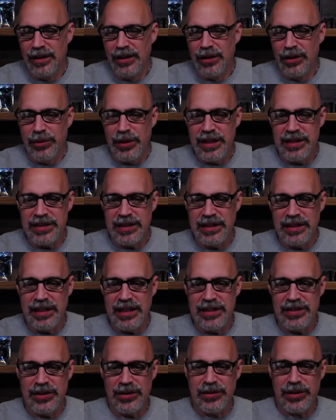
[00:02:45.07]
Weezen
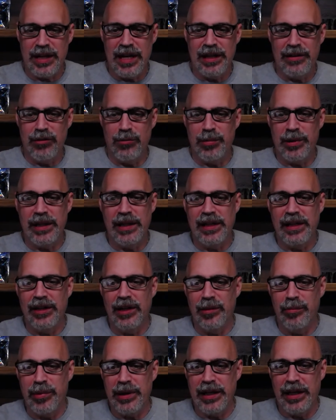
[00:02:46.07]
Geezer, thank you for being here
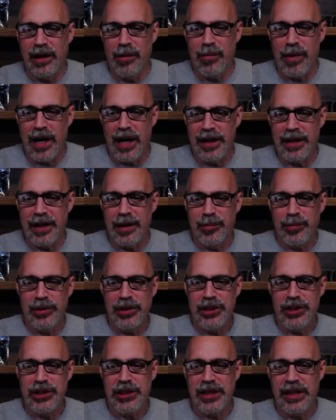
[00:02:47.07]
and being a mod. I
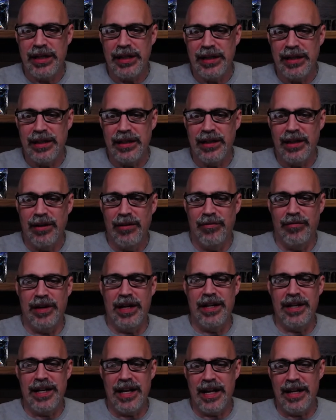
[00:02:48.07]
appreciate it.
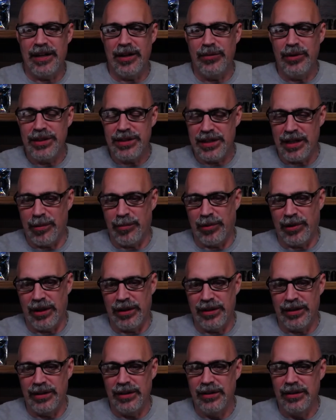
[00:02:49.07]
Vendetta, what's up,
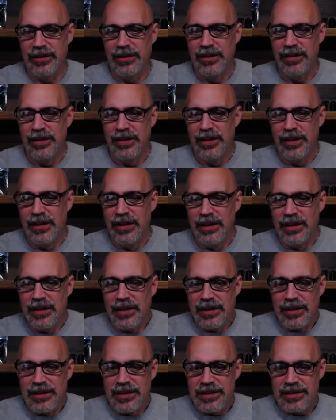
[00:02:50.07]
brother?
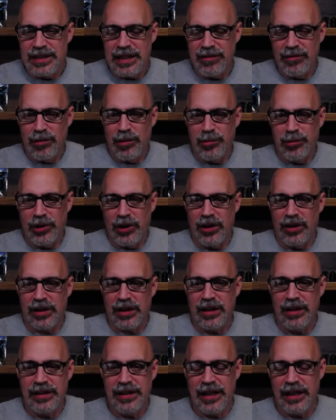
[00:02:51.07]
Stephen LeBlanc,
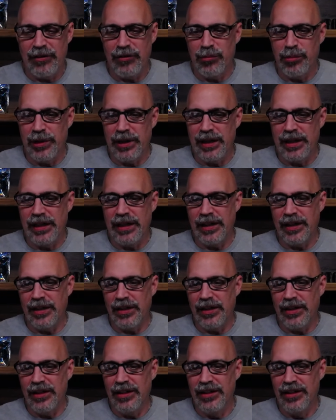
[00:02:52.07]
thank you for being here.